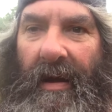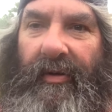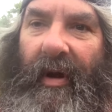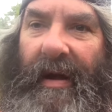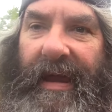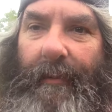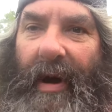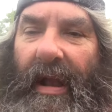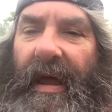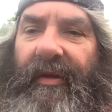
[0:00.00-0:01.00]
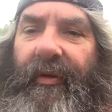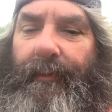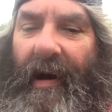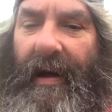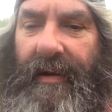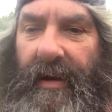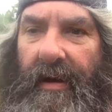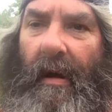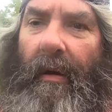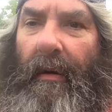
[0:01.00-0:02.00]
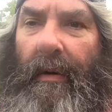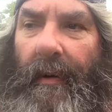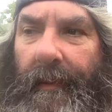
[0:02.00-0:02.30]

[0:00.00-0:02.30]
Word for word: try I get my lazy butt and go